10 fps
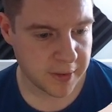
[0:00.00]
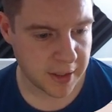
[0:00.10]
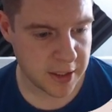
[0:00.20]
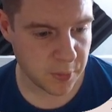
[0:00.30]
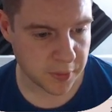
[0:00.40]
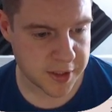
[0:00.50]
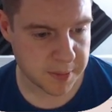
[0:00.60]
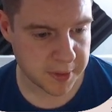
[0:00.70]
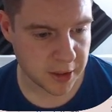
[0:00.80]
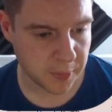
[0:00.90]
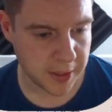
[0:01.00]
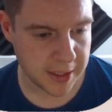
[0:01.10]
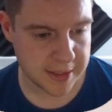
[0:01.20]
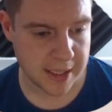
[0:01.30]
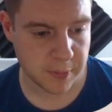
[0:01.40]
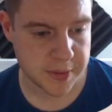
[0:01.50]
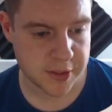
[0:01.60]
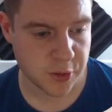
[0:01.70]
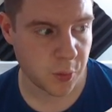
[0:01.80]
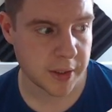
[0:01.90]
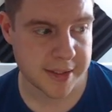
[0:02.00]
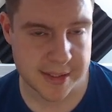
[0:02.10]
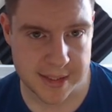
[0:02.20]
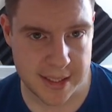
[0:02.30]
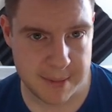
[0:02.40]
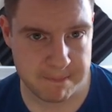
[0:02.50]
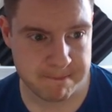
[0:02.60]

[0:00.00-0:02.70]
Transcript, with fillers: Then you want to be going down to Steam.